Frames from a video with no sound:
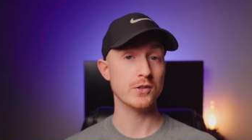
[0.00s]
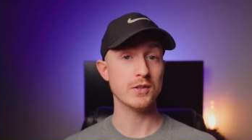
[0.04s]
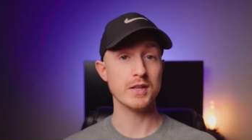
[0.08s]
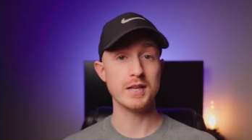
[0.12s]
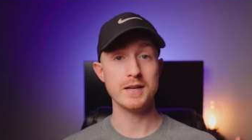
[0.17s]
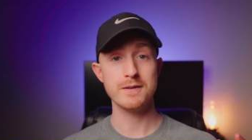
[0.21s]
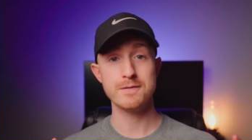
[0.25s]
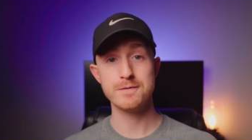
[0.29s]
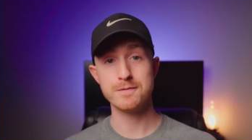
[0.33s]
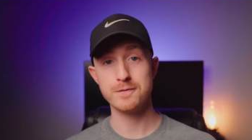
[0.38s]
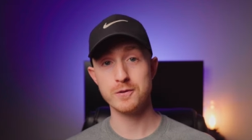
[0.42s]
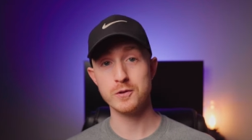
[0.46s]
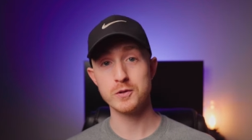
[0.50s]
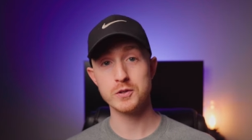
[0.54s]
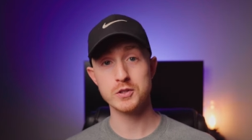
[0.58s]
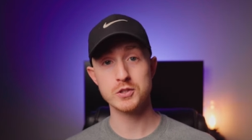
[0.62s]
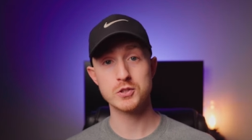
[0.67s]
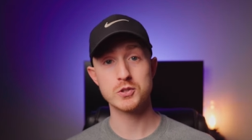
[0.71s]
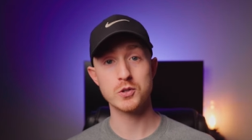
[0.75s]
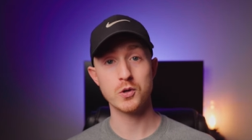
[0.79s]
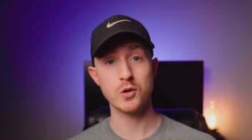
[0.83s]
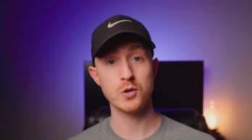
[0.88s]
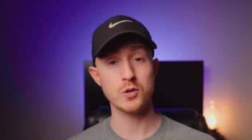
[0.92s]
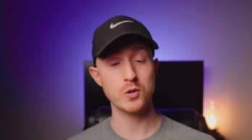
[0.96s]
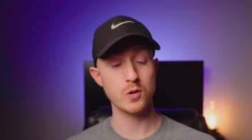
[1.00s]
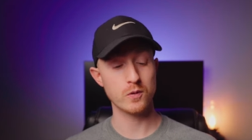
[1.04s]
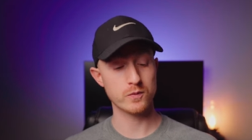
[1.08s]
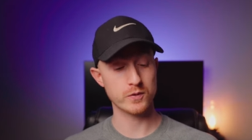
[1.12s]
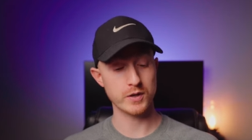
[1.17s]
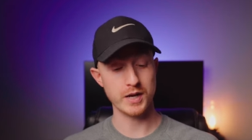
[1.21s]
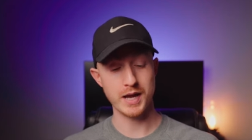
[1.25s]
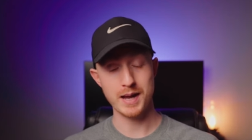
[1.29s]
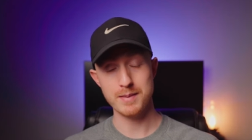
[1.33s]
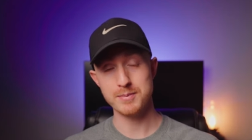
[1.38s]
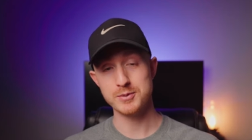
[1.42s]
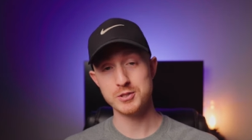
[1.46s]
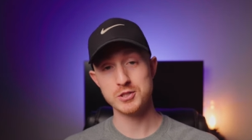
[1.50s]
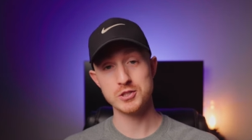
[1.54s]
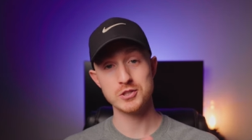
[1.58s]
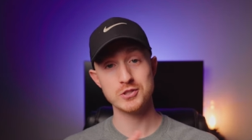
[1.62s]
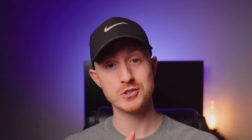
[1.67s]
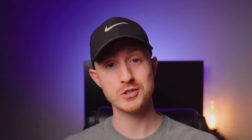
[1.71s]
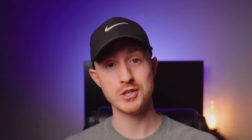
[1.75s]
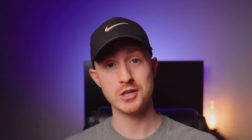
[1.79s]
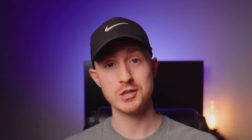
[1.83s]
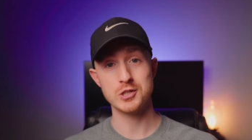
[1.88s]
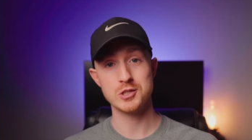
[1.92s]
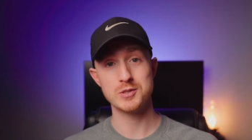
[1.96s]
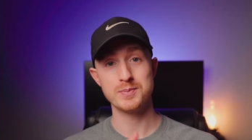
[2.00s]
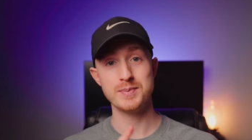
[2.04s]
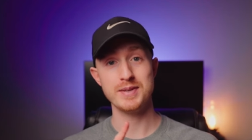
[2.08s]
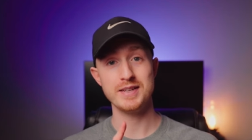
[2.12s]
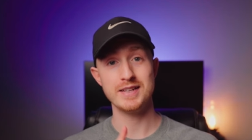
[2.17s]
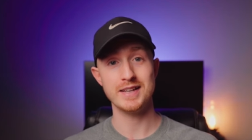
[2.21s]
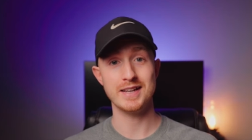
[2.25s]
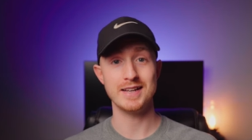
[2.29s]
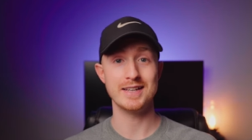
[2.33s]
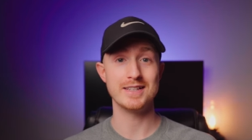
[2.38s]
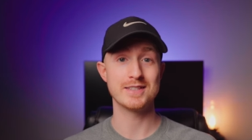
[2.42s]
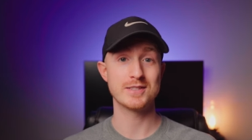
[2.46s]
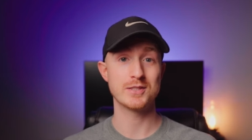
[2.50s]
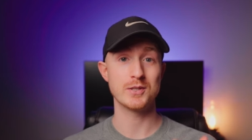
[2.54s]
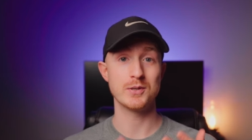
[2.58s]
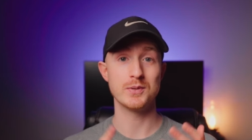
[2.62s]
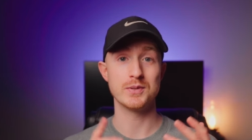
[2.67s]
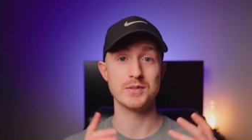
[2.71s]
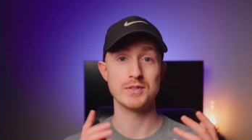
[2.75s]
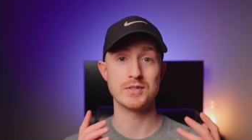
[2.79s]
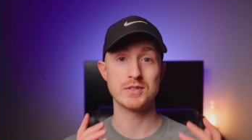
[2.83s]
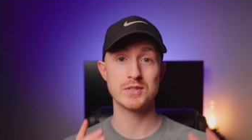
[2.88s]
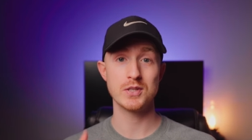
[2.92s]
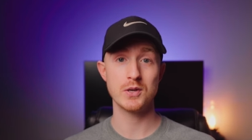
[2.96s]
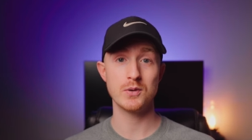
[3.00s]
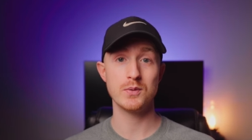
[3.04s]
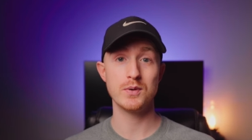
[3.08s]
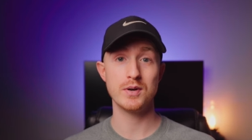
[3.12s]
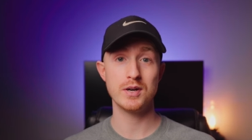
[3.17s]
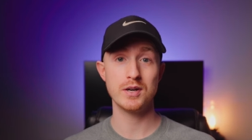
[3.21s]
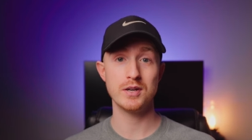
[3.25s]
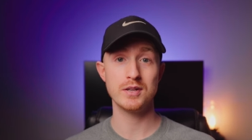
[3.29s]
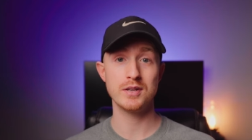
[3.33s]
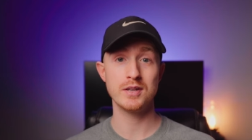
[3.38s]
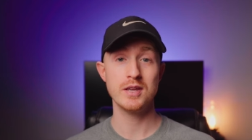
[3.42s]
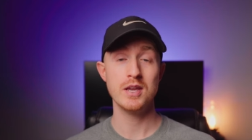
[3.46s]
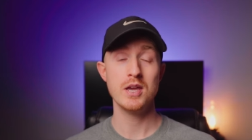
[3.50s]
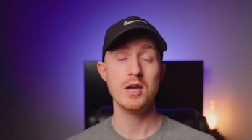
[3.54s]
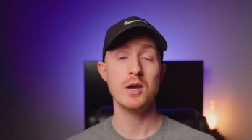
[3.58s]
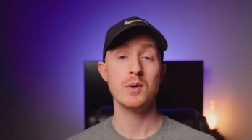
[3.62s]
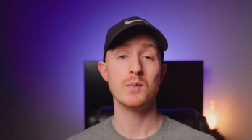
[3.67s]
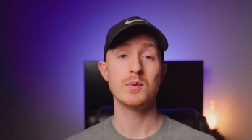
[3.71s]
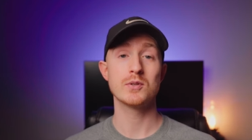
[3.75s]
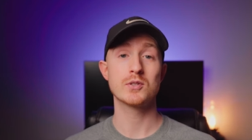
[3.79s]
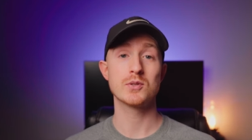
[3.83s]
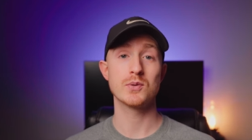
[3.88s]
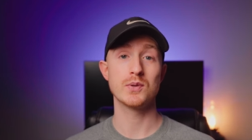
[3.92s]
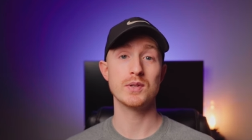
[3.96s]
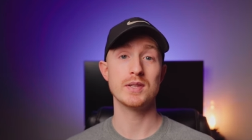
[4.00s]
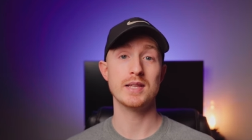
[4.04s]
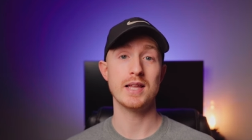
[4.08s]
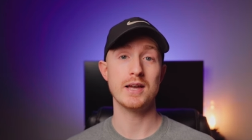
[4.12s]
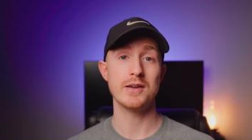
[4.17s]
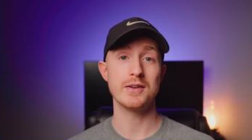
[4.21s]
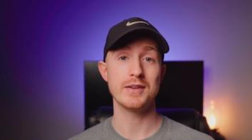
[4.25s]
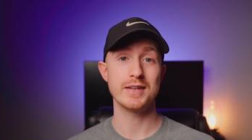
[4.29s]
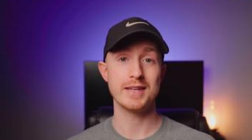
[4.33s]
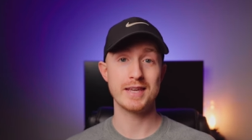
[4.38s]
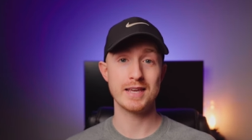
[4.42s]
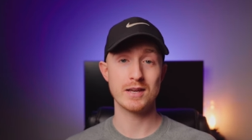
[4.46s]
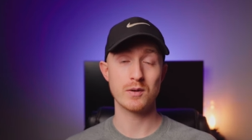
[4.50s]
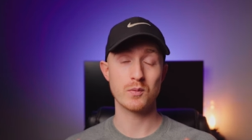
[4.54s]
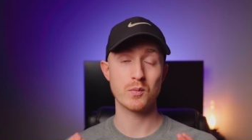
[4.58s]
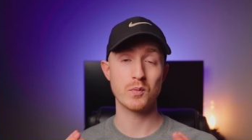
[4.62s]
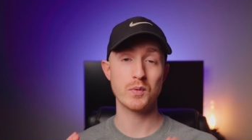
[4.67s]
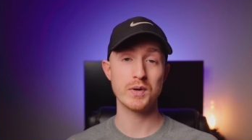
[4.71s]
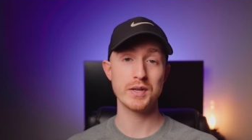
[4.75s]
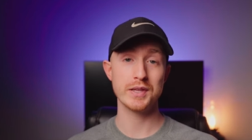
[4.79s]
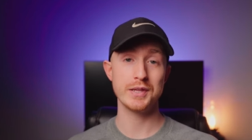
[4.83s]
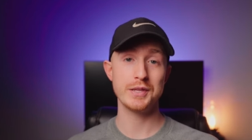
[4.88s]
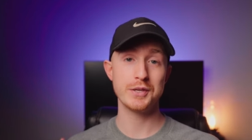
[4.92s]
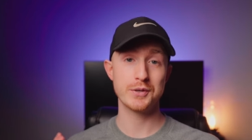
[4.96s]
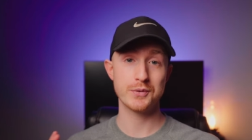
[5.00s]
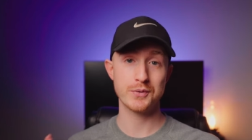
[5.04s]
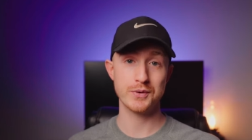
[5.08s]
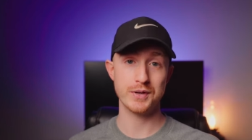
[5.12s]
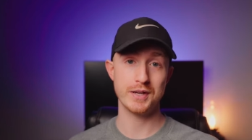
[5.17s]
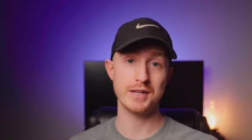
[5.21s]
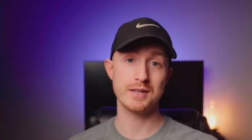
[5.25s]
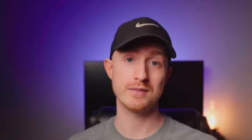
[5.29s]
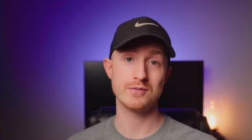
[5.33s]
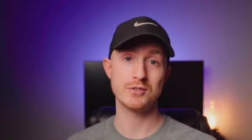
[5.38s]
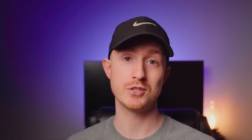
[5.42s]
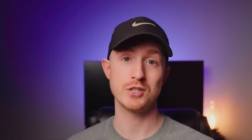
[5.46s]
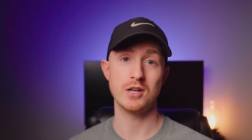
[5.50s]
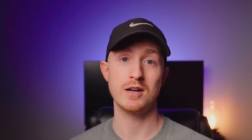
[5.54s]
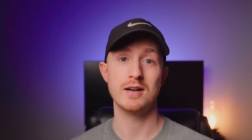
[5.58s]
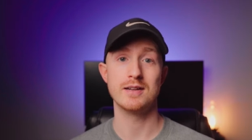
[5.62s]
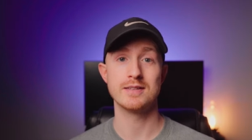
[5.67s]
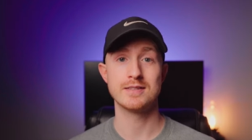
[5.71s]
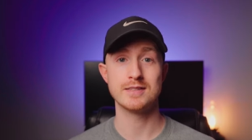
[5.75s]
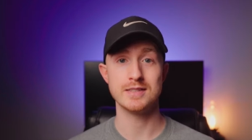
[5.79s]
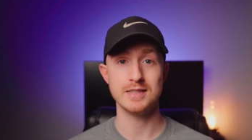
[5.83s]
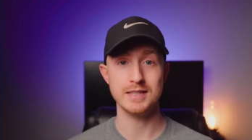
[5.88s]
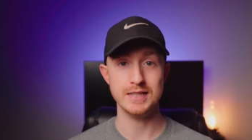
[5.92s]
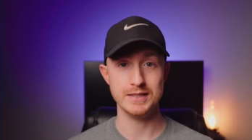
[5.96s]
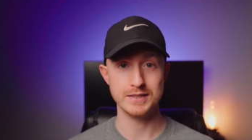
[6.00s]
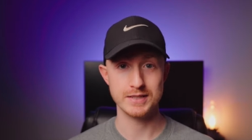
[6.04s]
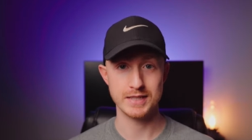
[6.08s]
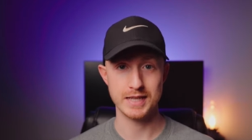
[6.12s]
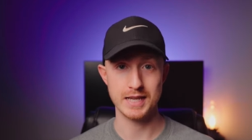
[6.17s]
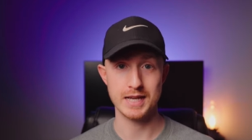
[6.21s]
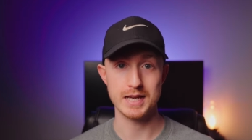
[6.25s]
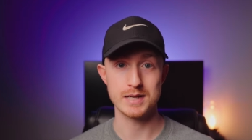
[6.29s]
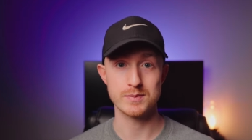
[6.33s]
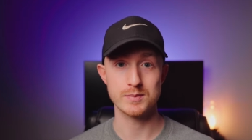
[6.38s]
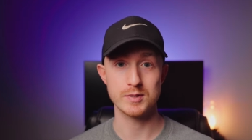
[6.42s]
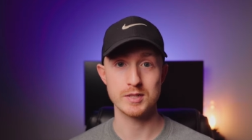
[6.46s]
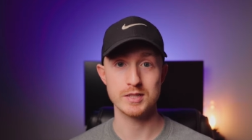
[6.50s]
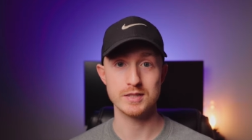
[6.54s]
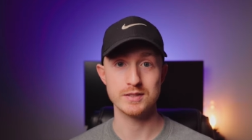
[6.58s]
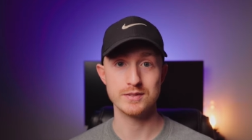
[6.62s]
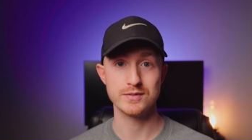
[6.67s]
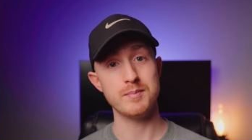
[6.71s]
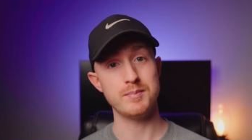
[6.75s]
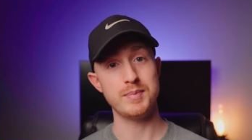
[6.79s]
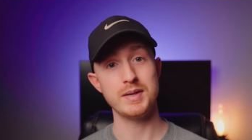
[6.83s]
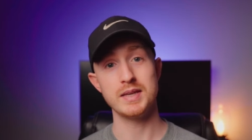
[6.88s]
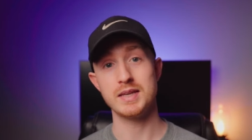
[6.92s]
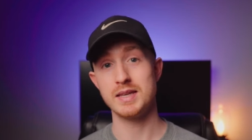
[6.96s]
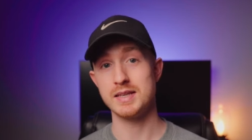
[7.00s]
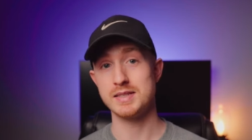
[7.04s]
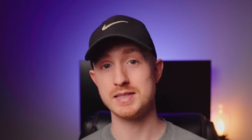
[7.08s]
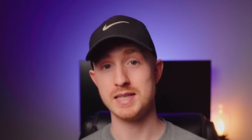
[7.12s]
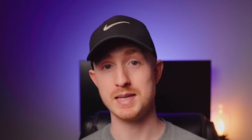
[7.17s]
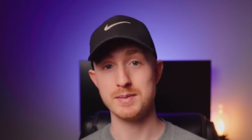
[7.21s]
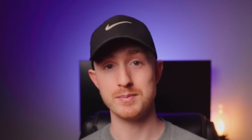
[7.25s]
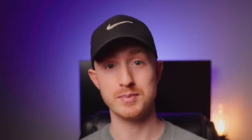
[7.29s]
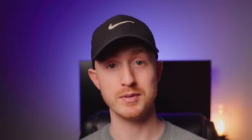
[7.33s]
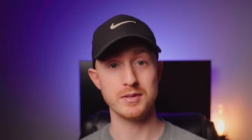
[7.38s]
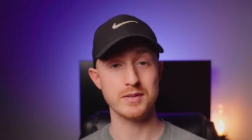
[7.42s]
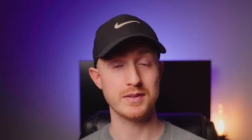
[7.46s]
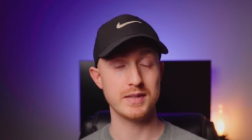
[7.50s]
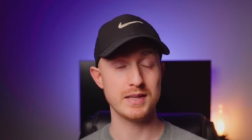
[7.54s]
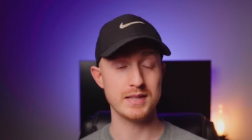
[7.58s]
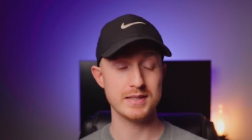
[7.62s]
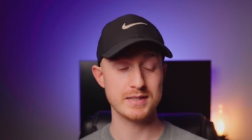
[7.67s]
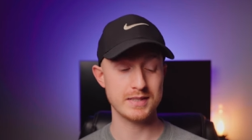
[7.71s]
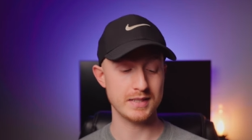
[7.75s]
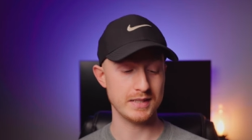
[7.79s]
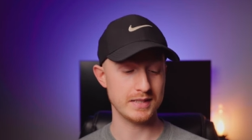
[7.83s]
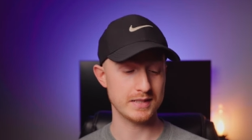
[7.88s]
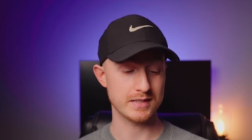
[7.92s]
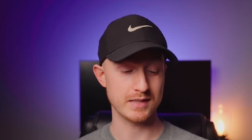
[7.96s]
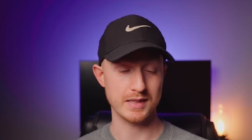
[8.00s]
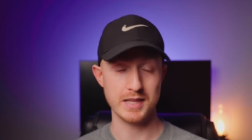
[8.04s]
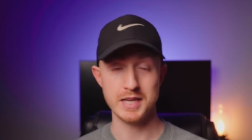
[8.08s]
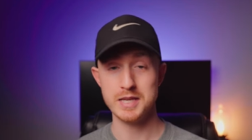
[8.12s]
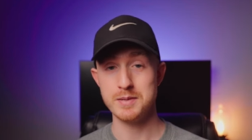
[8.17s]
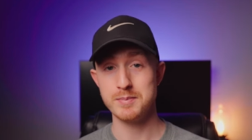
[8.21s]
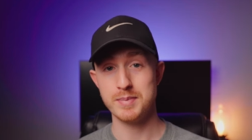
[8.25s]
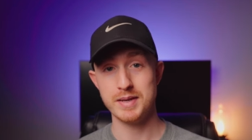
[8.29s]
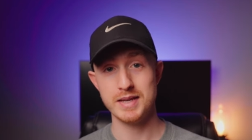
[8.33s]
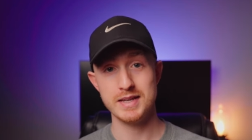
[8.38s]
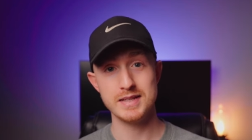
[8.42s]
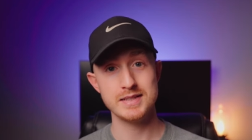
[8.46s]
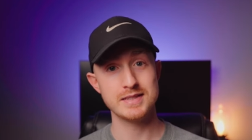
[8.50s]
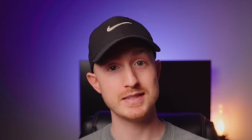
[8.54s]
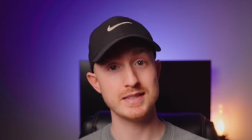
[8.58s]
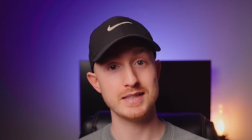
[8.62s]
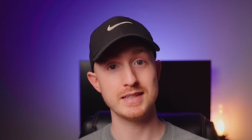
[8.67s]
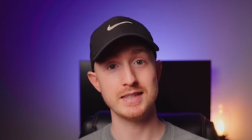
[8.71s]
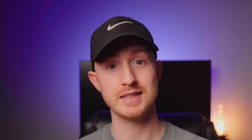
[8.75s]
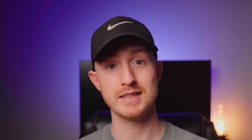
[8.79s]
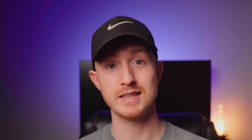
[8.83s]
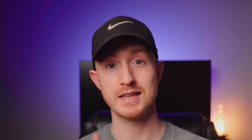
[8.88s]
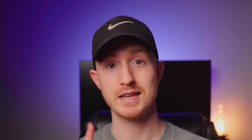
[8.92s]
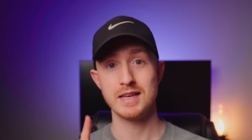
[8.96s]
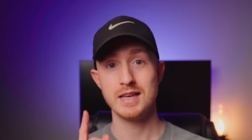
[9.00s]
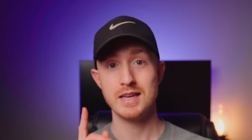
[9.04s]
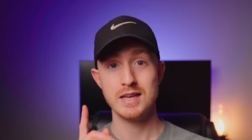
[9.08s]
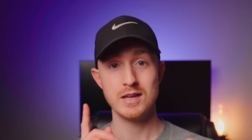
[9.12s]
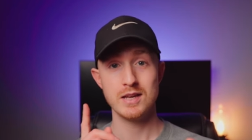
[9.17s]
You'll have full control over aperture, shutter speed, ISO, and so on, which will allow you to get really creative shots in camera. A big example of this is light painting,